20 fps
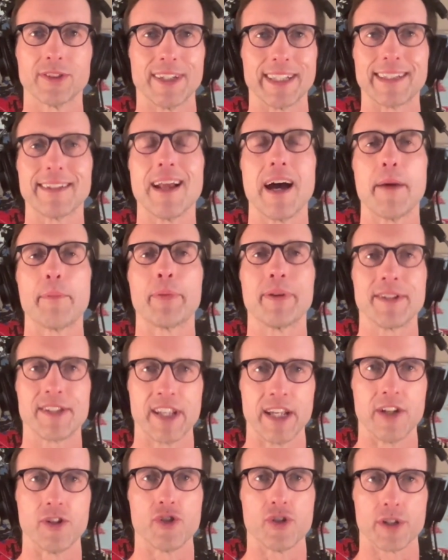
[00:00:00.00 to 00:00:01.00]
like not
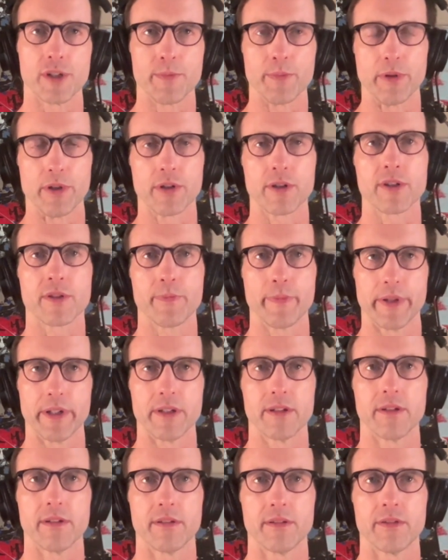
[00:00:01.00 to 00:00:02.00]
pretentious books, but
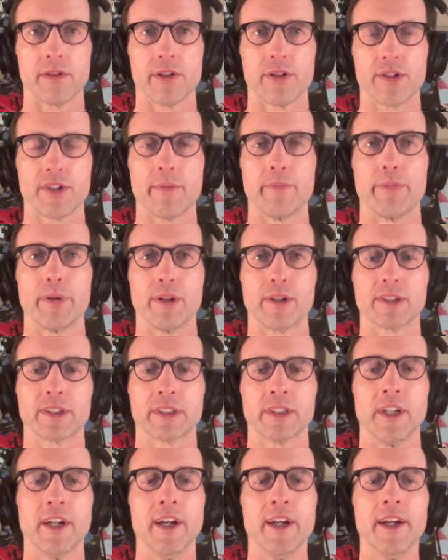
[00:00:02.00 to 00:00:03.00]
there are some books